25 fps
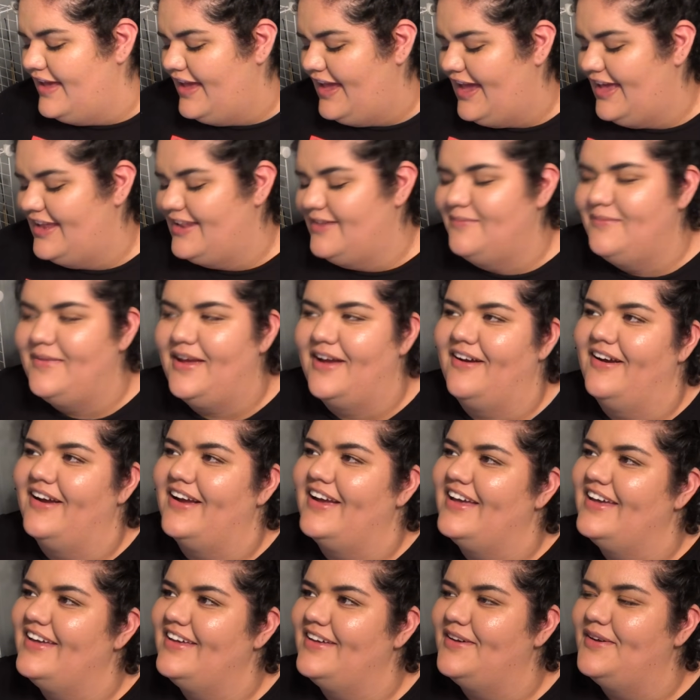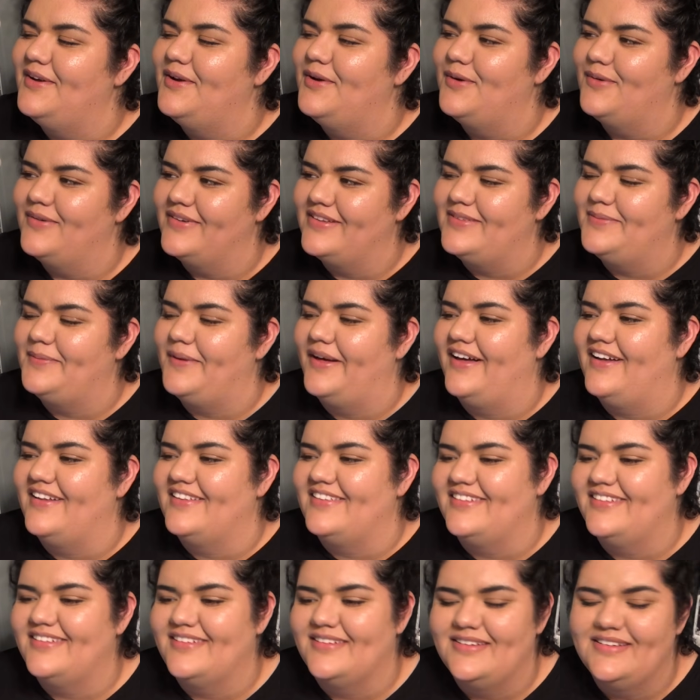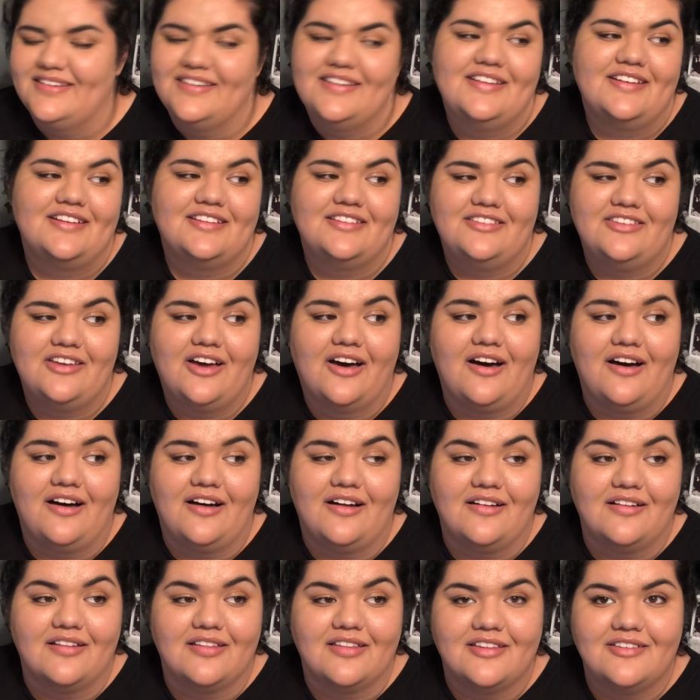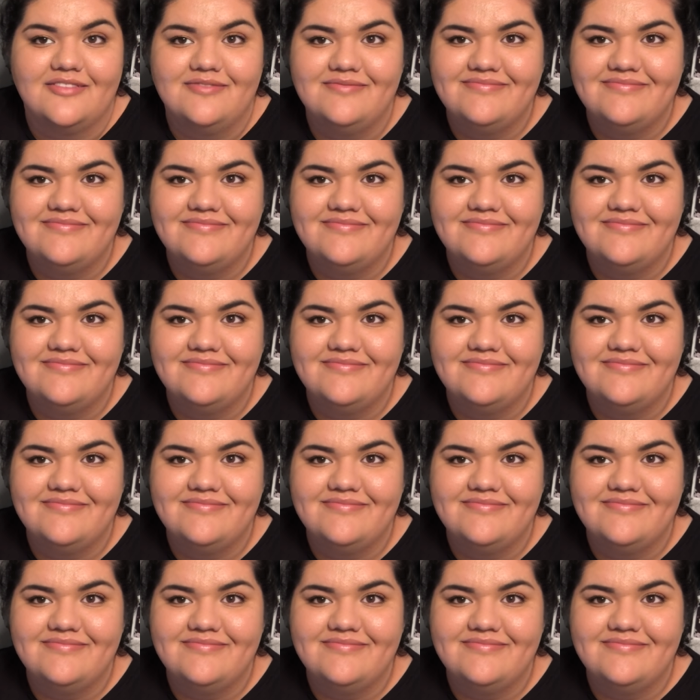And America responds, Tall.